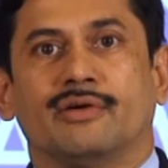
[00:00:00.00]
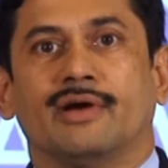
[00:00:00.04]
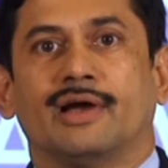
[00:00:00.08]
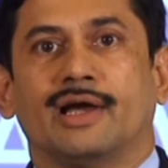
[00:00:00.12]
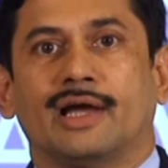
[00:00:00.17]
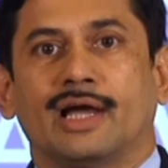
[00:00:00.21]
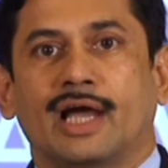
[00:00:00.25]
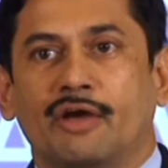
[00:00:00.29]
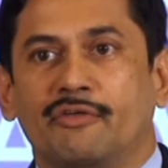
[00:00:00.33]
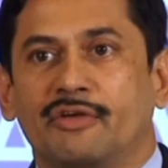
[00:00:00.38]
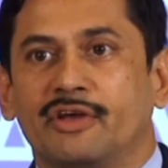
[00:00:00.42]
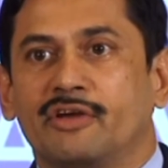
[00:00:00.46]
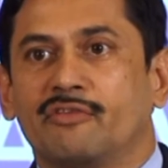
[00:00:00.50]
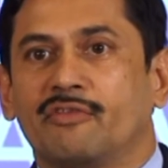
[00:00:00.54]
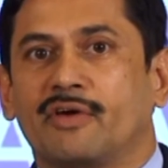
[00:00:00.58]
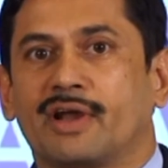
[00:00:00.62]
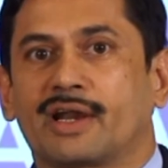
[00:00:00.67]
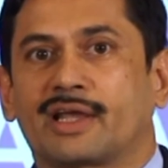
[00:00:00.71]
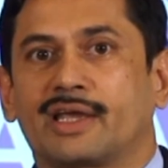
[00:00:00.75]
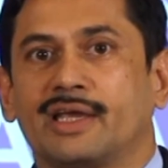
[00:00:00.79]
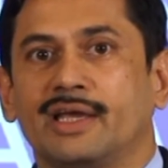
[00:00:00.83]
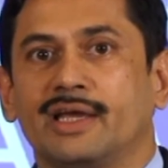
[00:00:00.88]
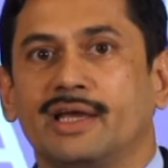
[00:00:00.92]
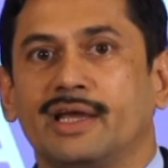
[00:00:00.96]
having
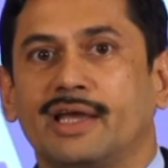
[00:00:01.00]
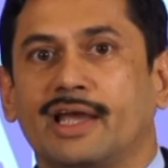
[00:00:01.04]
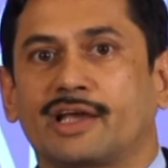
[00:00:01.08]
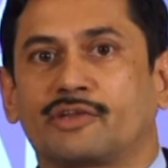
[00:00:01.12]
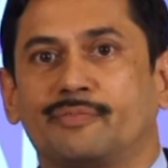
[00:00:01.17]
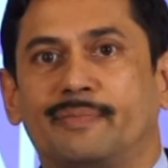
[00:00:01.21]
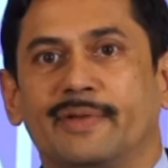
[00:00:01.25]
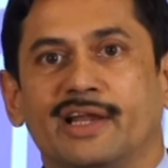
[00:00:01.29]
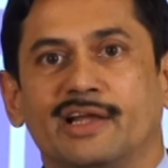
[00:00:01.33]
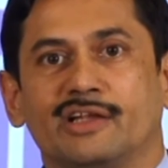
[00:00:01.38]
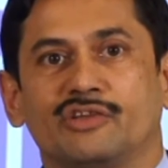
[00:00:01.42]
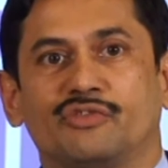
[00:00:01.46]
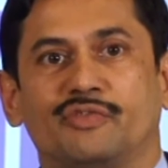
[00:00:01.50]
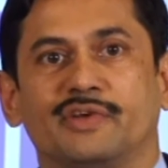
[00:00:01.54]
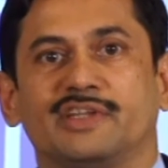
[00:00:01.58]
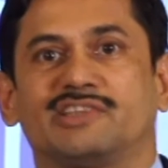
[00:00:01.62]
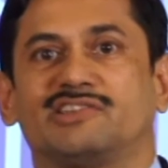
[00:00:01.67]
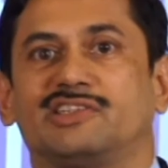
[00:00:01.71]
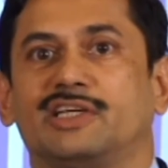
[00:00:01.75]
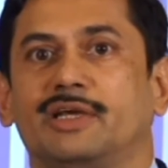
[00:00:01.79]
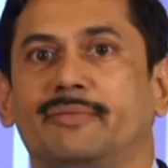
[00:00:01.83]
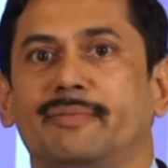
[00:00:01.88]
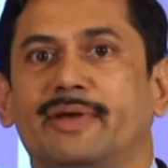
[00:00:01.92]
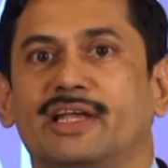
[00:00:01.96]
working experience with
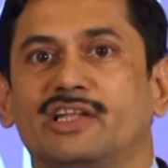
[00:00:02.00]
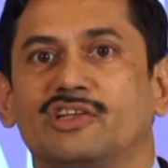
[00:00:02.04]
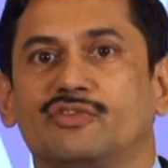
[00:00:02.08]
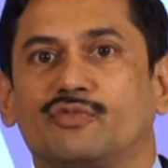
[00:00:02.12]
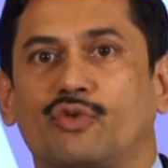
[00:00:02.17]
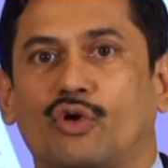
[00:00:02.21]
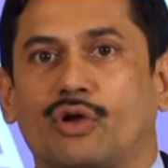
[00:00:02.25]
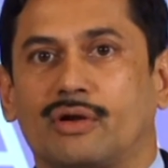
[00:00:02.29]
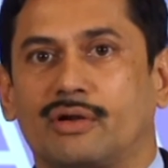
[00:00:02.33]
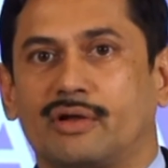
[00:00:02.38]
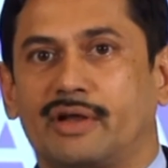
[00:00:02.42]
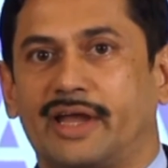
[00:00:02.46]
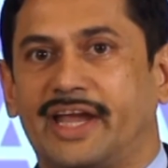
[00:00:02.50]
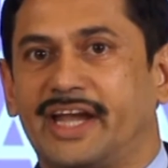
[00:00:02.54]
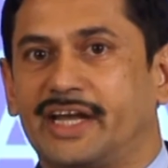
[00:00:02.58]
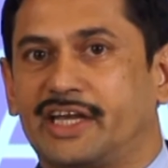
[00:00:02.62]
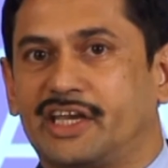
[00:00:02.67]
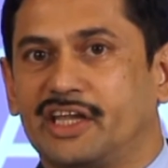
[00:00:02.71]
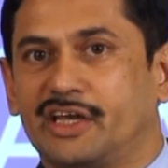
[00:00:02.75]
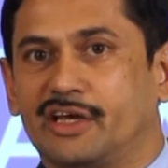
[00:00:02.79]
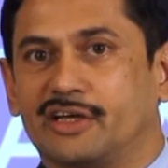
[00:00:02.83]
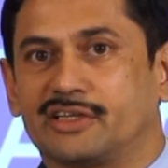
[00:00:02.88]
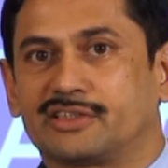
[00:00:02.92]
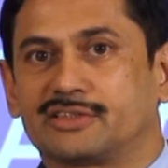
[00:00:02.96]
Siemens for 8
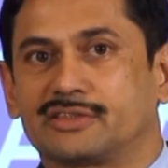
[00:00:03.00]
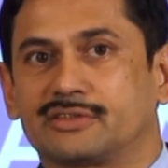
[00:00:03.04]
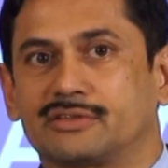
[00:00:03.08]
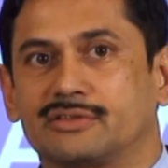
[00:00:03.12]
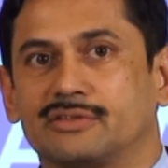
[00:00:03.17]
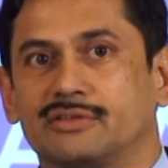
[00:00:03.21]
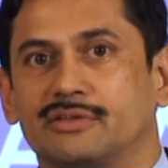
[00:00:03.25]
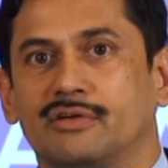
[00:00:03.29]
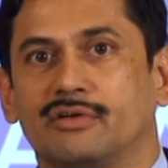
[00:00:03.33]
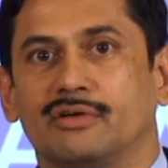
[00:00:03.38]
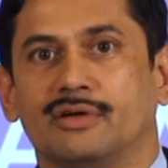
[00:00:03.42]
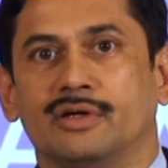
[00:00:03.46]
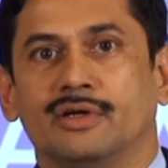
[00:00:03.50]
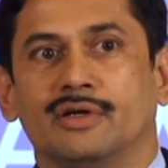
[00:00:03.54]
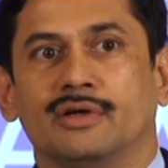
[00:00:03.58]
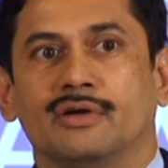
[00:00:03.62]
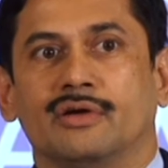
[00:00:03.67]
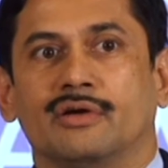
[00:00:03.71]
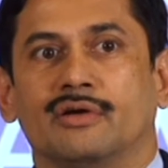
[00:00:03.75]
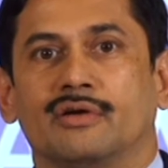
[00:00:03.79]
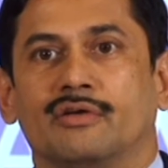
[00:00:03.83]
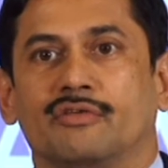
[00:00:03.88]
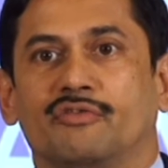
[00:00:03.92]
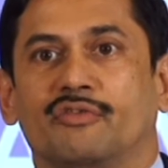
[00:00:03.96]
years.
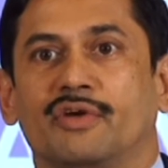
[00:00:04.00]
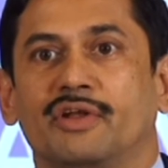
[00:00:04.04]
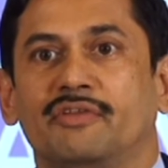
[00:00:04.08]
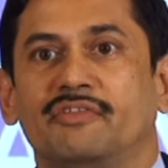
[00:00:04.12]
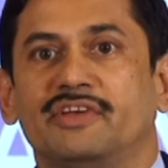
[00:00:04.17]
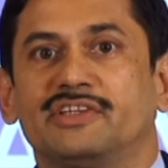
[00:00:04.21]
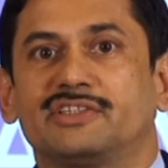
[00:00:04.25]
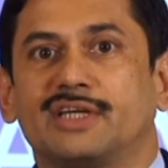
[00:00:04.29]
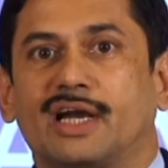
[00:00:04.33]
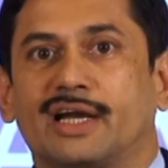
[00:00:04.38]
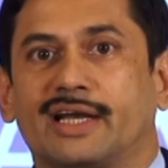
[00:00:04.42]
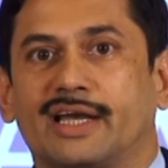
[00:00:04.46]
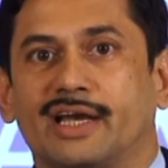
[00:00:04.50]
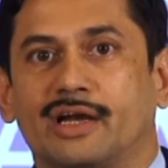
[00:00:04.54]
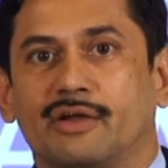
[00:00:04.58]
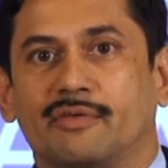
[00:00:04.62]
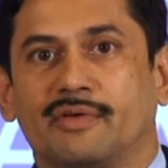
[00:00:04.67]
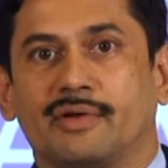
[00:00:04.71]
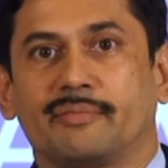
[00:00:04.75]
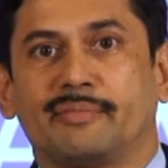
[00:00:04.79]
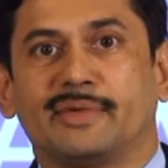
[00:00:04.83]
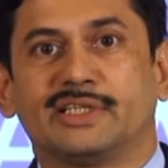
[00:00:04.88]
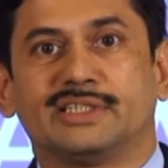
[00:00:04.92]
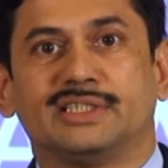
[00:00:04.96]
When we started our
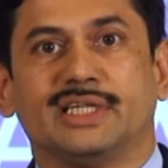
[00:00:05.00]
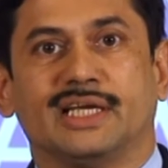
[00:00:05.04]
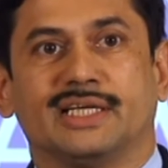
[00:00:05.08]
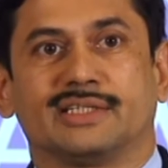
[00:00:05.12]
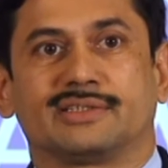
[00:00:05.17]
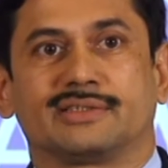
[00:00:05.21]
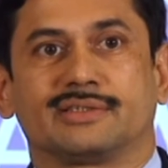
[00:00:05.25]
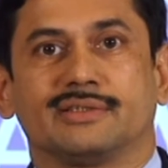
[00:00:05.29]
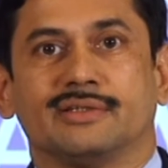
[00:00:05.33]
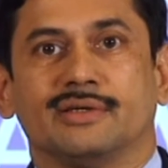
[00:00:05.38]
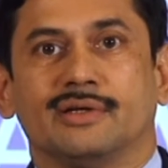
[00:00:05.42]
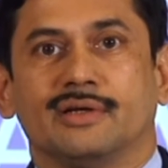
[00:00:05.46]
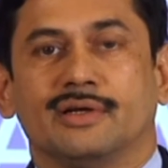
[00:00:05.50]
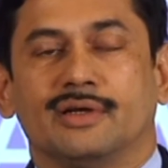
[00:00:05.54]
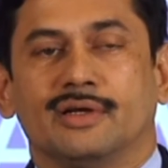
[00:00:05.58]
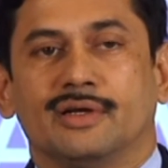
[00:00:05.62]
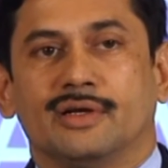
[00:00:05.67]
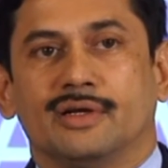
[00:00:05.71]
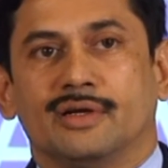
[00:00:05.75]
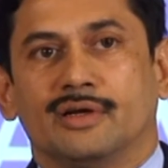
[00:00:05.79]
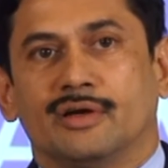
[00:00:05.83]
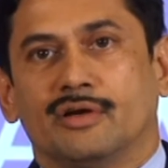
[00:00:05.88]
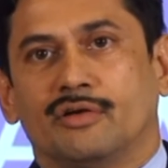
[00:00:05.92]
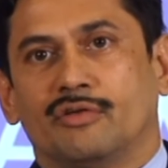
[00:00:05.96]
business,
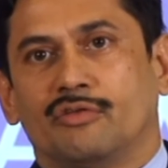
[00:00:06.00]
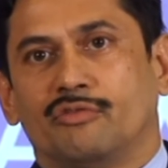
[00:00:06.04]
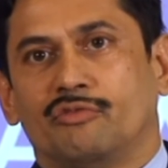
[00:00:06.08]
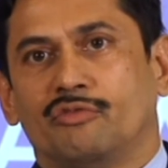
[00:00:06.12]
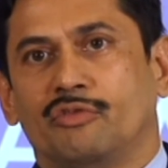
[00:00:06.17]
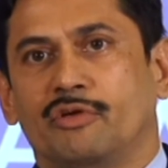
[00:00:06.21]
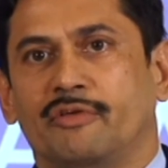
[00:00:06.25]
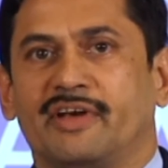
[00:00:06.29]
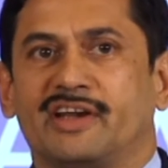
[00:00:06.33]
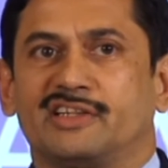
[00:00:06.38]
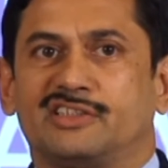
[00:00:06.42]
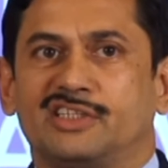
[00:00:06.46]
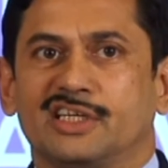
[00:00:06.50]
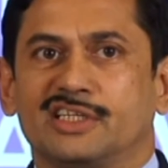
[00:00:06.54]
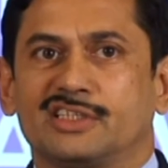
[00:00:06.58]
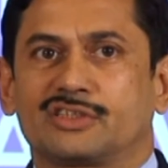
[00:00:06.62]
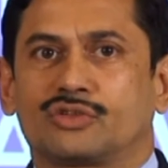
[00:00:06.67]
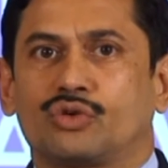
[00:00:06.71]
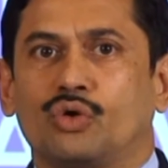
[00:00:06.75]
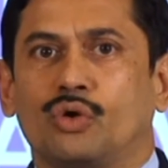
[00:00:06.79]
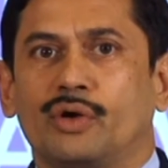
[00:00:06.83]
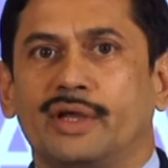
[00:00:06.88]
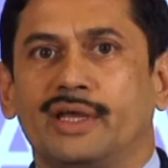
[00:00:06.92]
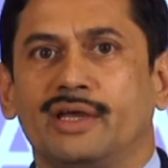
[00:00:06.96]
we were just
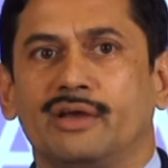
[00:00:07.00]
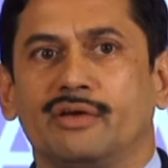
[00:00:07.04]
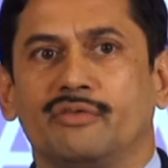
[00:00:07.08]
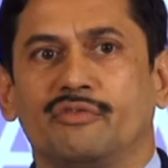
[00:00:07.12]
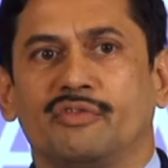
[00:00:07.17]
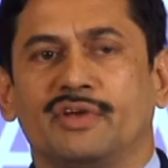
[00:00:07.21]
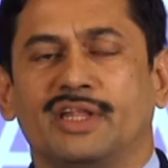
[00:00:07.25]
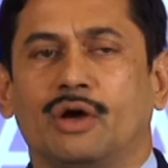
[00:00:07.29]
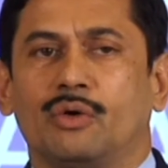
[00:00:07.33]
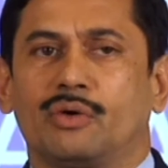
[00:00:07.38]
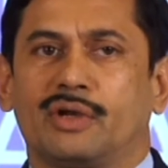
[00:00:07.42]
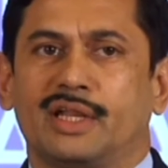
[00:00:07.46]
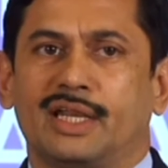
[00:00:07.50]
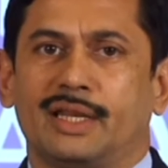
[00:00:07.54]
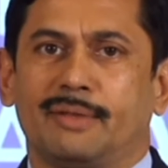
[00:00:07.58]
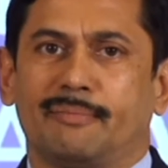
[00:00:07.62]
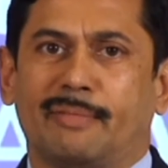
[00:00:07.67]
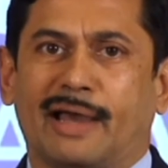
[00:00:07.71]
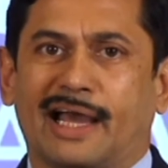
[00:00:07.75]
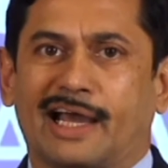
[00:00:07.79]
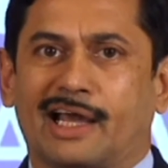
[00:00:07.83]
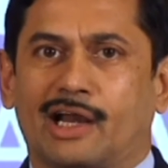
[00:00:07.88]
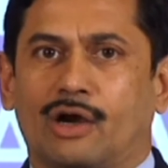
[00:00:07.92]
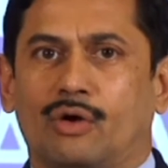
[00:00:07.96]
going without any
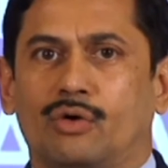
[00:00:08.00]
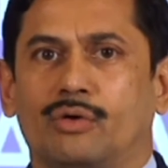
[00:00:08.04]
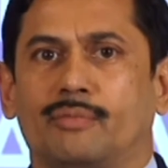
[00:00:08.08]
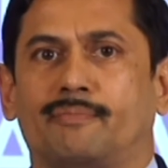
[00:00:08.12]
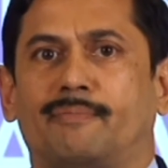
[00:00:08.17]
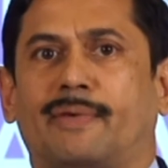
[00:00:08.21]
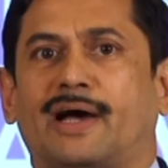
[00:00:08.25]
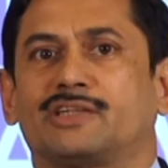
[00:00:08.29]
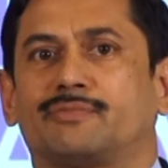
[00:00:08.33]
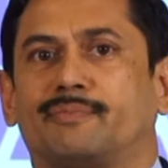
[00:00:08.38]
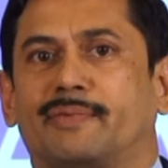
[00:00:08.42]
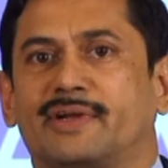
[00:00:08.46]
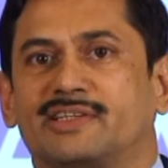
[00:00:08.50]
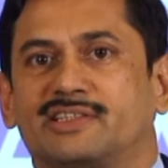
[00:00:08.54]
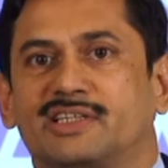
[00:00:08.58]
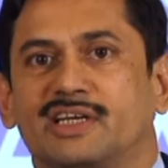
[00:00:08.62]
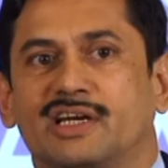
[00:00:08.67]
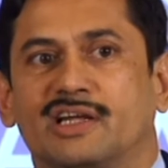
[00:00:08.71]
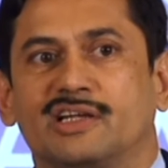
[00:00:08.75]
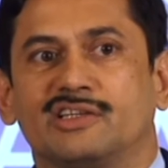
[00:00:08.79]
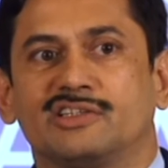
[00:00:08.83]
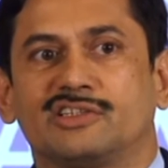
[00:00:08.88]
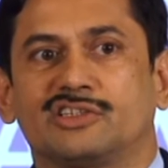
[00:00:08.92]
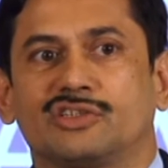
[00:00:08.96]
background, past
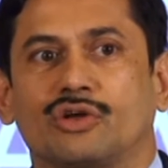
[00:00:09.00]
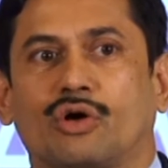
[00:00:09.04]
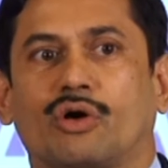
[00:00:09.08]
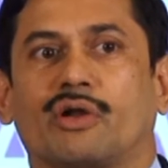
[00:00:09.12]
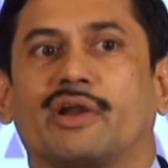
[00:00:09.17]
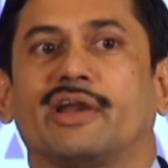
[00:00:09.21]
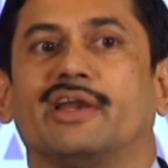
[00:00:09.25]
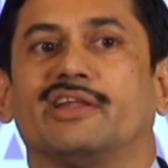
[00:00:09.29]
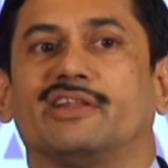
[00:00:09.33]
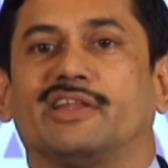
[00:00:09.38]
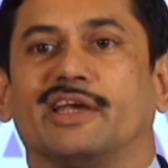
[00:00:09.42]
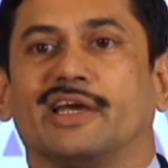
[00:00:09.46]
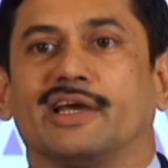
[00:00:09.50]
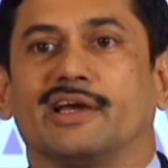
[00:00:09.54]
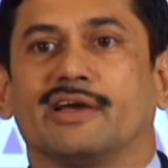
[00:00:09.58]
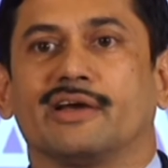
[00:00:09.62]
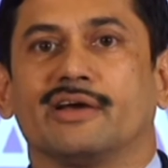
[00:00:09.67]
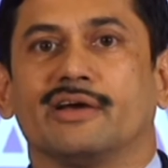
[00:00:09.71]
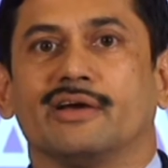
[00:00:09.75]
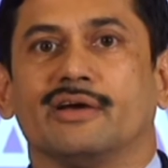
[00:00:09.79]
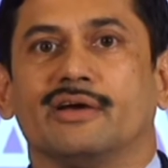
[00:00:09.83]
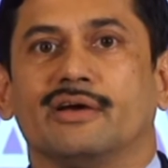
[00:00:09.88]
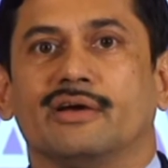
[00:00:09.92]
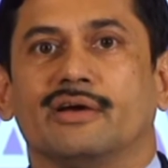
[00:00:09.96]
precedence or anything.
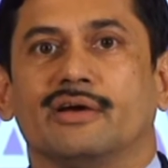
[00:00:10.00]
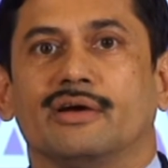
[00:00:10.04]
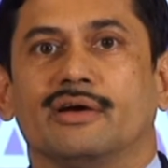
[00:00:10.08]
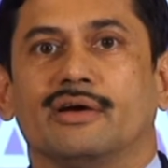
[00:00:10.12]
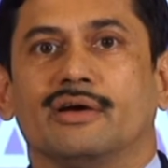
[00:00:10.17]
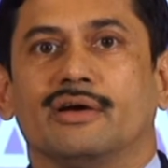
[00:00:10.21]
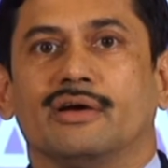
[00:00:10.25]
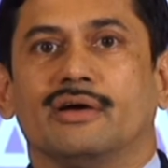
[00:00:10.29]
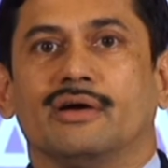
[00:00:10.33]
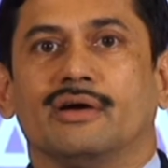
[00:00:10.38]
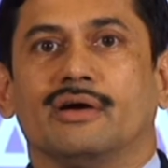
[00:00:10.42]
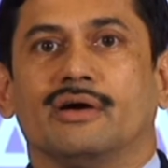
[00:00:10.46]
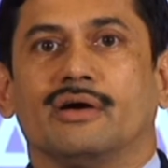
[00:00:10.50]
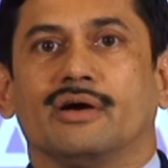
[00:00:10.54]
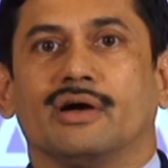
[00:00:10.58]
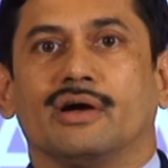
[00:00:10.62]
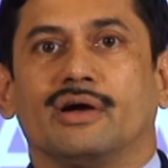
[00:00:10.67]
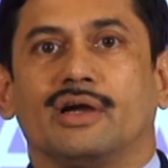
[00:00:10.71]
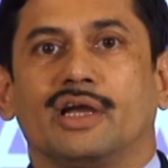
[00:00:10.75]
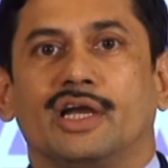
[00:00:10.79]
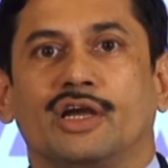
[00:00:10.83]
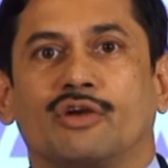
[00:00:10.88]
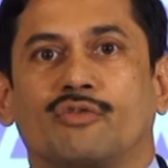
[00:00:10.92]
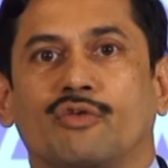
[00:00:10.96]

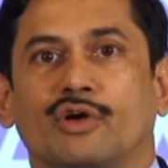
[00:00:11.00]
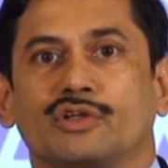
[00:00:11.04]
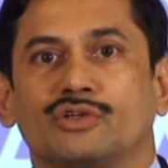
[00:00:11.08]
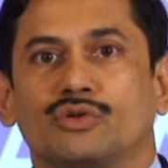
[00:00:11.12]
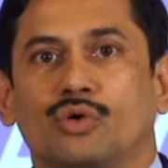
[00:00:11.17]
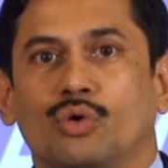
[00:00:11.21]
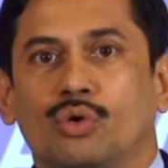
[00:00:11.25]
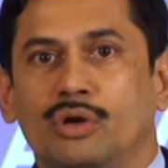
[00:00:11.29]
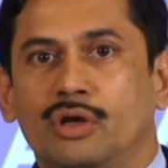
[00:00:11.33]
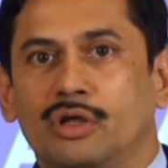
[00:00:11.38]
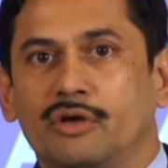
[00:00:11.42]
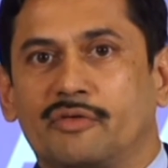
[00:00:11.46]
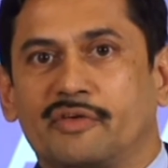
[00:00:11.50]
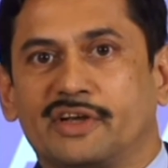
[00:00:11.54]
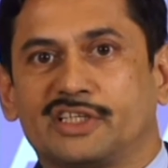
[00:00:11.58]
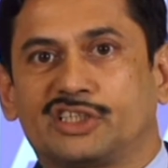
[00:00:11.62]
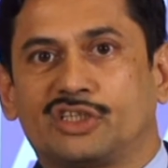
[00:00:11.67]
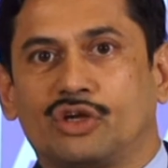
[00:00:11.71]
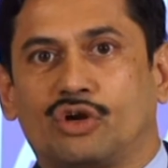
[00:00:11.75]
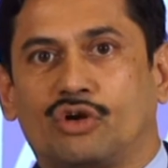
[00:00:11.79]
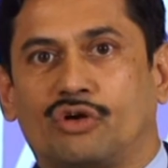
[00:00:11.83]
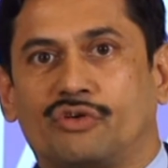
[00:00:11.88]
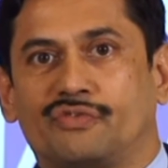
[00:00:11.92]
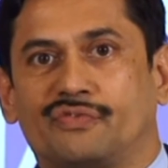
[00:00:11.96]
It was only question
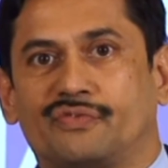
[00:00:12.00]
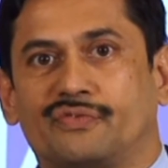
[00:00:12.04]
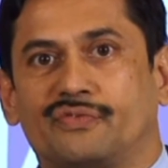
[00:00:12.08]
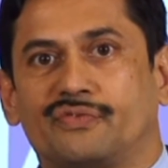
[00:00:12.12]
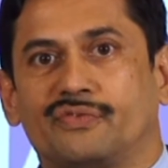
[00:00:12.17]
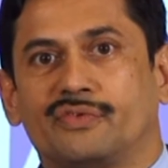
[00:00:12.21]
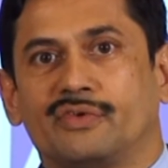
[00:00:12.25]
of